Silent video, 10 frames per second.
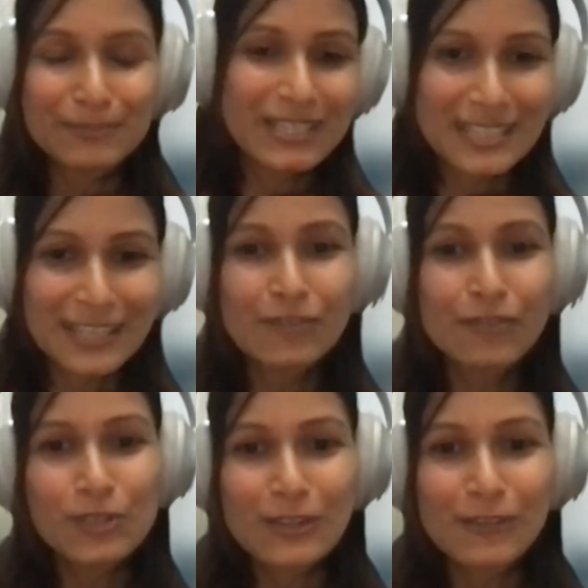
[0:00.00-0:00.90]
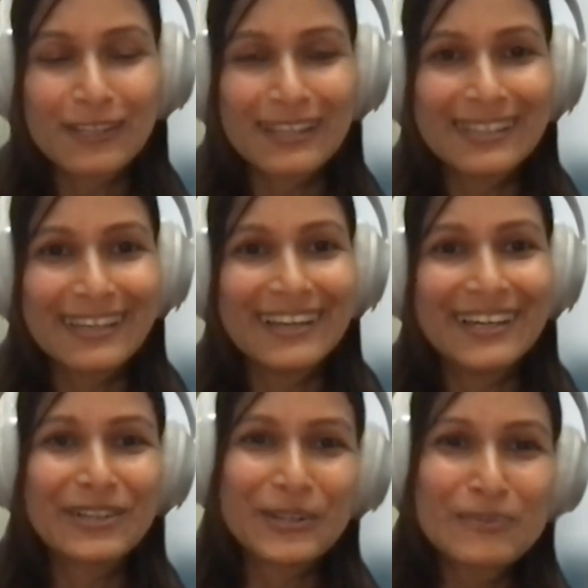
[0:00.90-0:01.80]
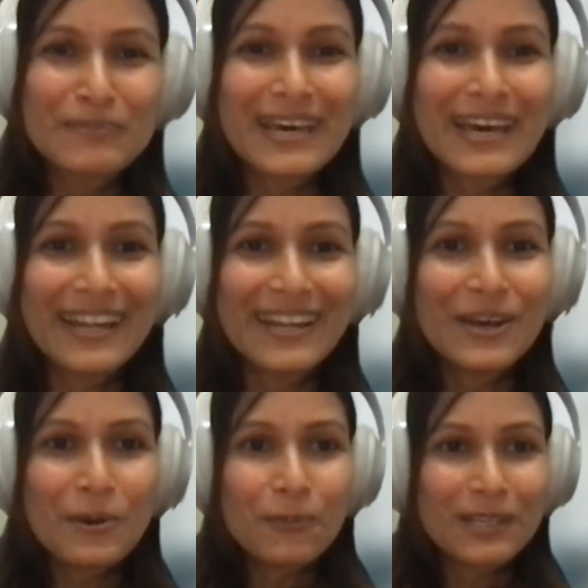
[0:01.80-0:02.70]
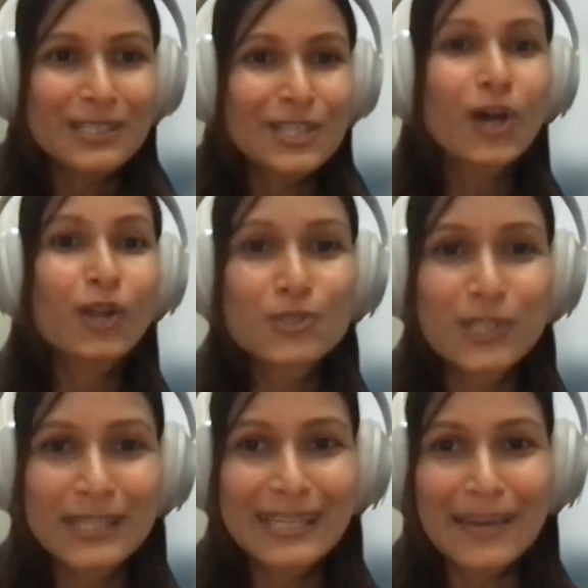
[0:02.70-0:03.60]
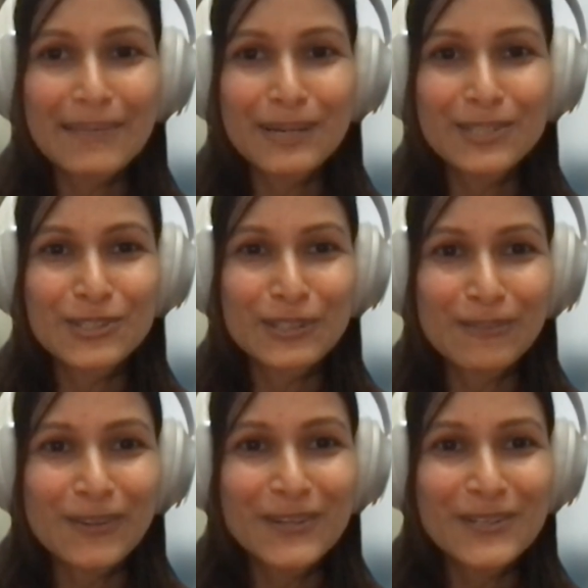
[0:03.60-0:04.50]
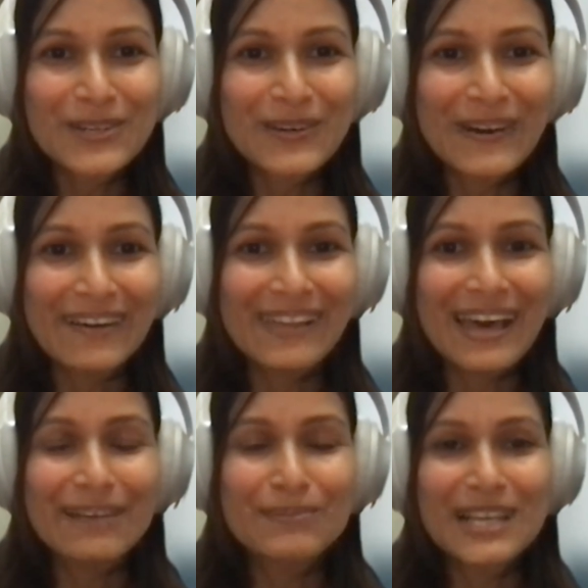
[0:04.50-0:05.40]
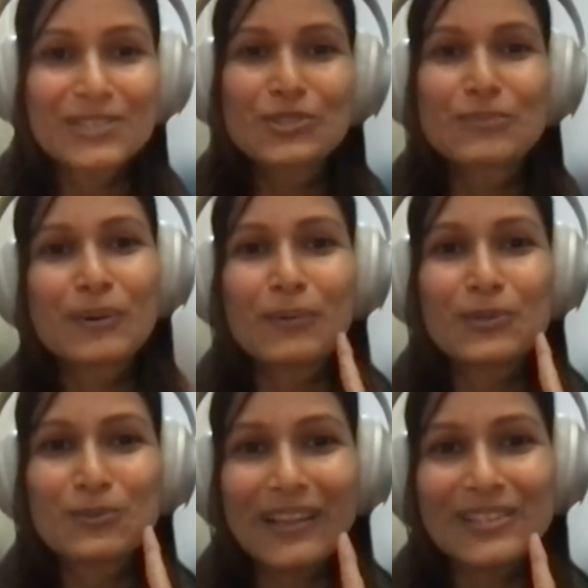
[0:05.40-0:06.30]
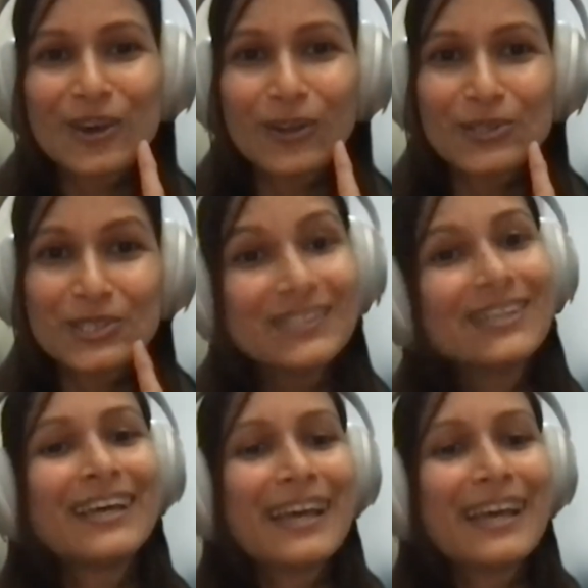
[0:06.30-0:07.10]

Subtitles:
basically fossil fuel group, then what is the solution that I bring to the floor? So I'll have chance to propose one solution.